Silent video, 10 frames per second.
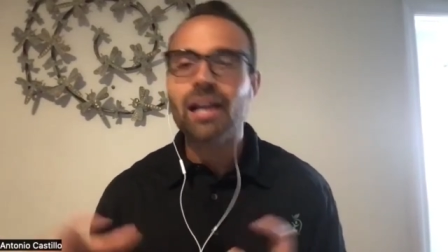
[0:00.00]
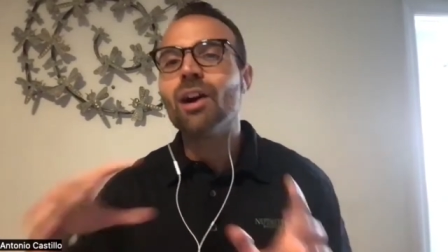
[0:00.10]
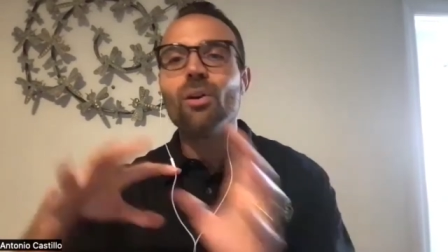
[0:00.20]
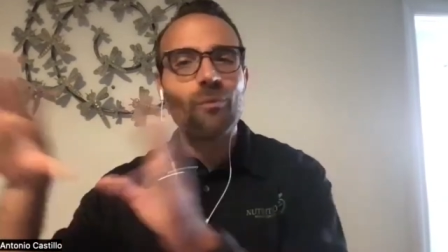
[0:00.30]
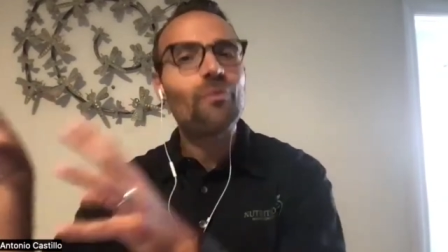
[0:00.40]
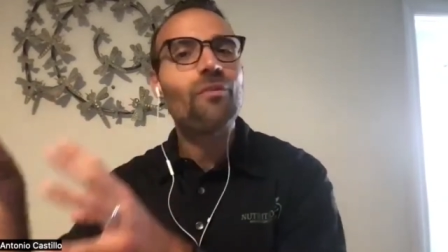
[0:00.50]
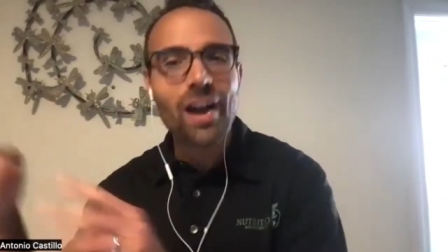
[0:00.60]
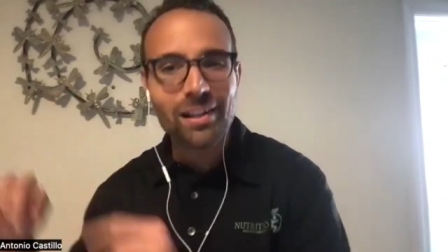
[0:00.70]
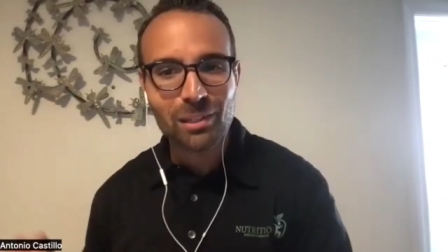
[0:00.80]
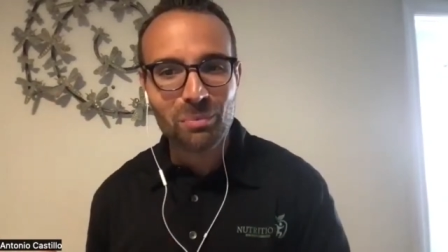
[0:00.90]
go
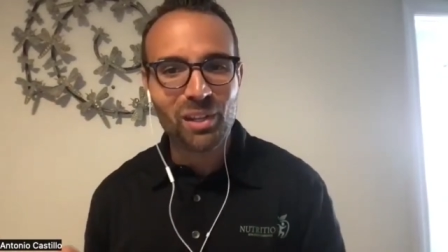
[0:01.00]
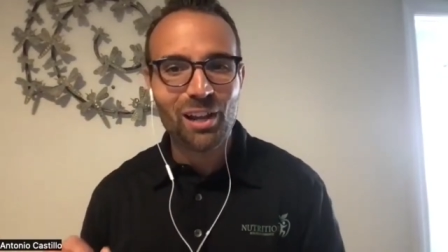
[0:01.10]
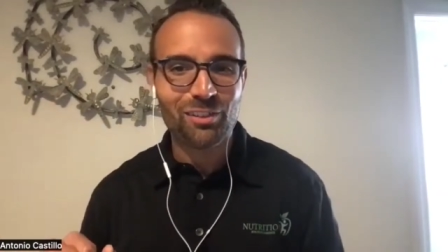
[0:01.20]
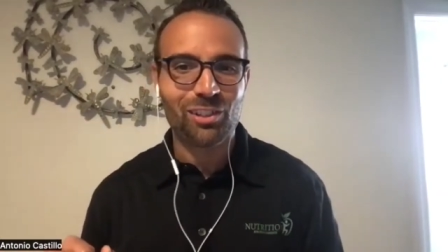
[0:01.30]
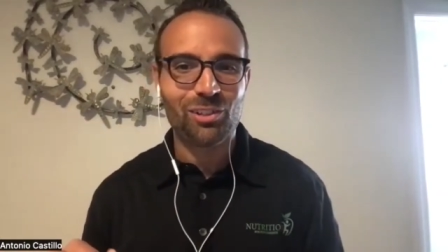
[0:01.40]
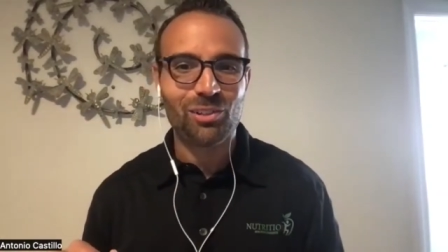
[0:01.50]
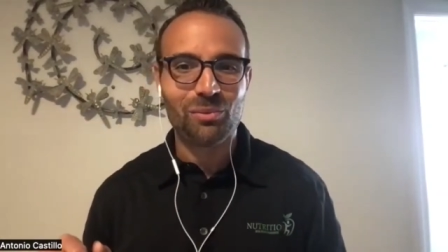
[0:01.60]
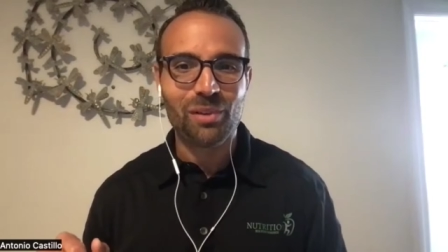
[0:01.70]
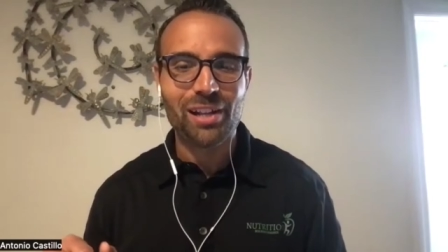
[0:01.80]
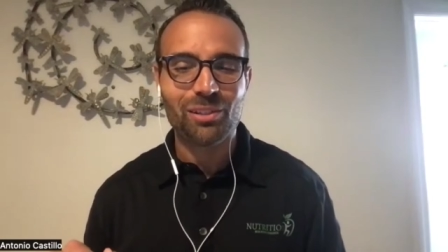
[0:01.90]
find something else to do,
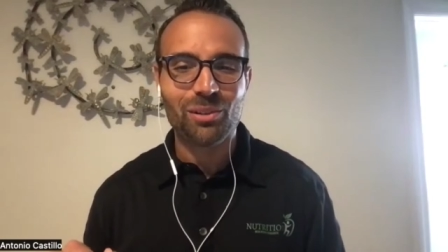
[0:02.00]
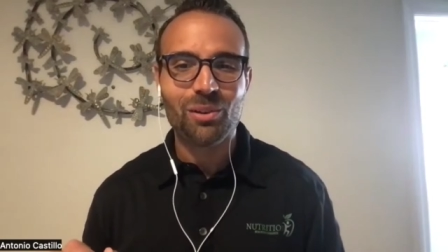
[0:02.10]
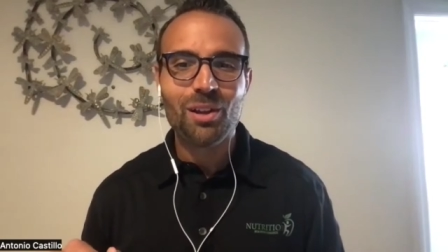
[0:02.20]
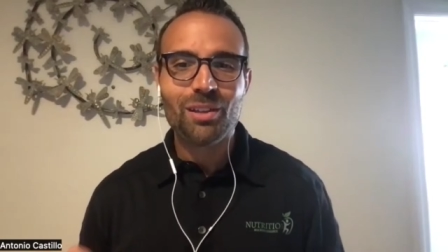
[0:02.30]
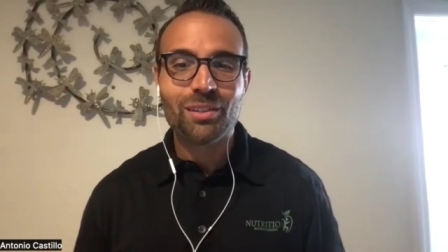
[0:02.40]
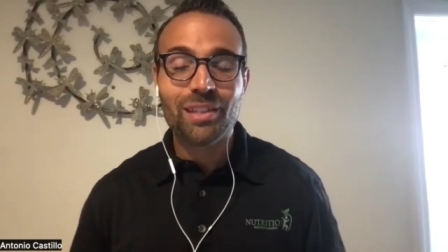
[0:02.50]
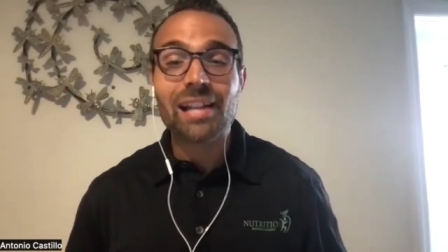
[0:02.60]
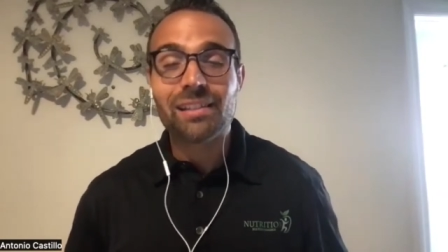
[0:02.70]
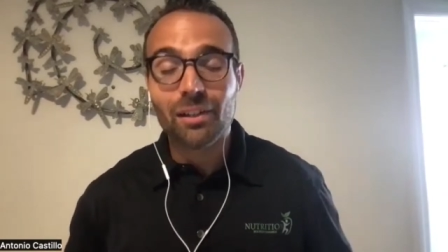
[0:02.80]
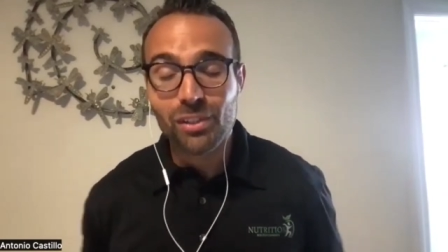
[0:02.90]
right? So that's
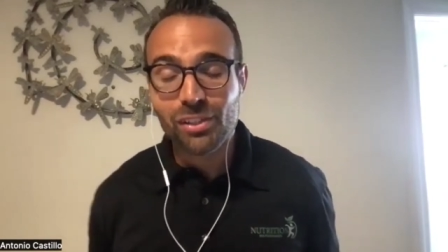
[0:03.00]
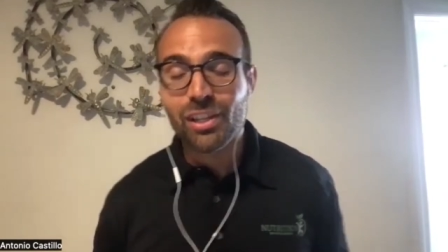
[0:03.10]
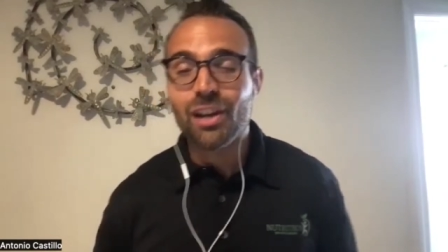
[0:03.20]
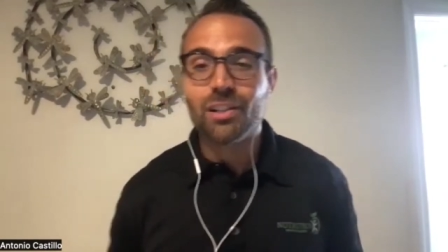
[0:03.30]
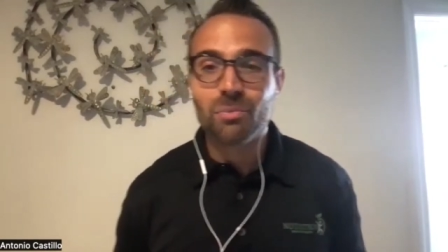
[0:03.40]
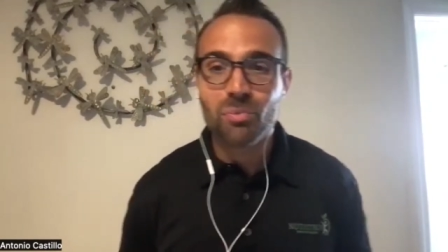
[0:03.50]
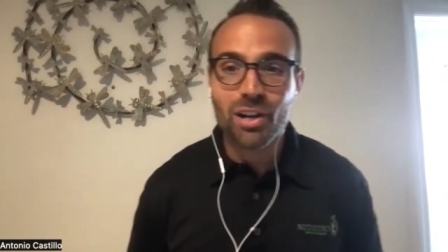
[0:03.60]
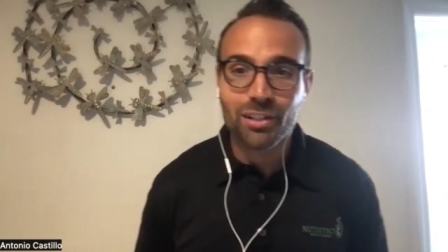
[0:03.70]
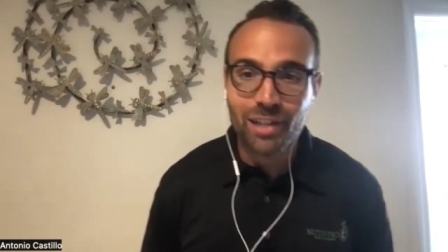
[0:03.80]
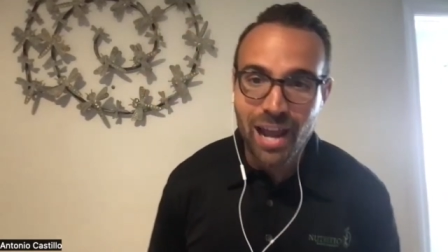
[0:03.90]
definitely the scariest
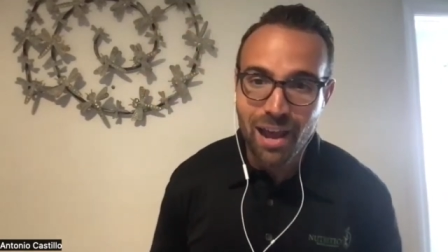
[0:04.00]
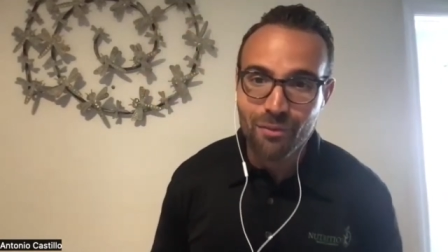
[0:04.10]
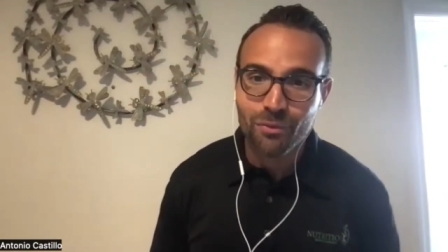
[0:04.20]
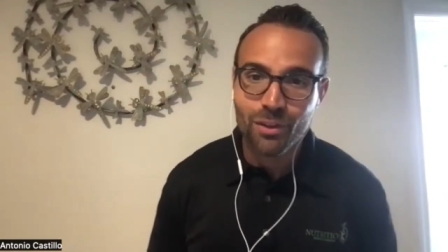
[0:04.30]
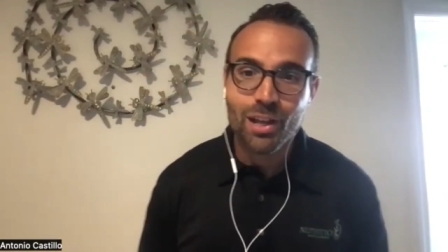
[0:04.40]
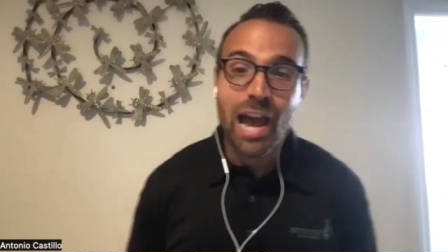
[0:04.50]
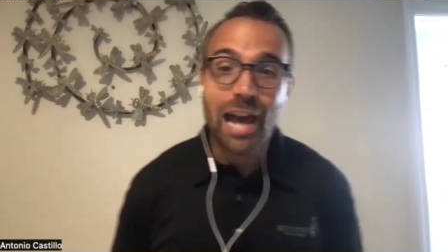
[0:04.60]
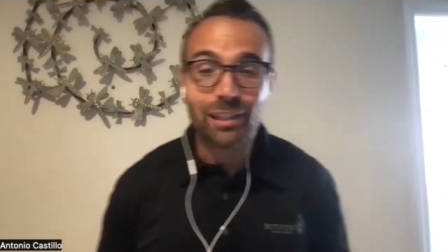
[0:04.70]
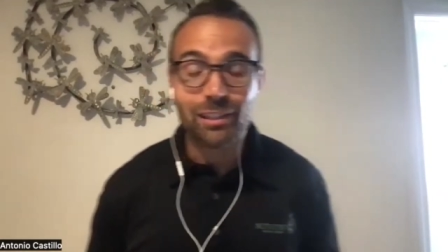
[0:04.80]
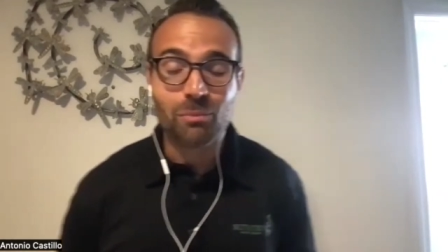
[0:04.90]
project I have
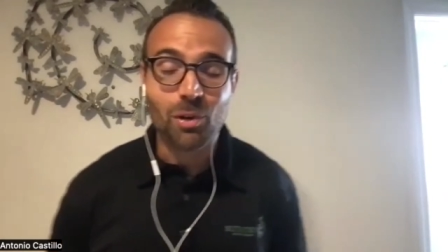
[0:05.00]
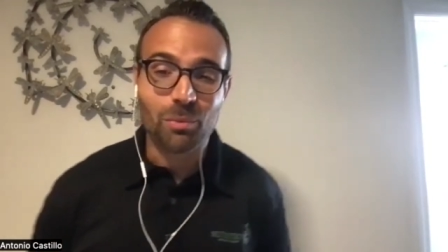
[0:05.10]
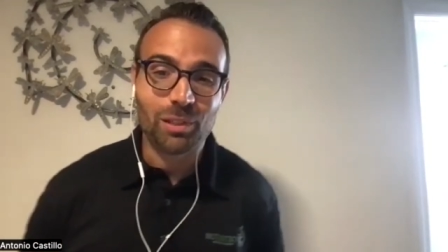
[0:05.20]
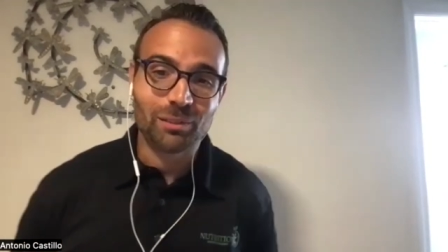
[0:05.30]
at this moment.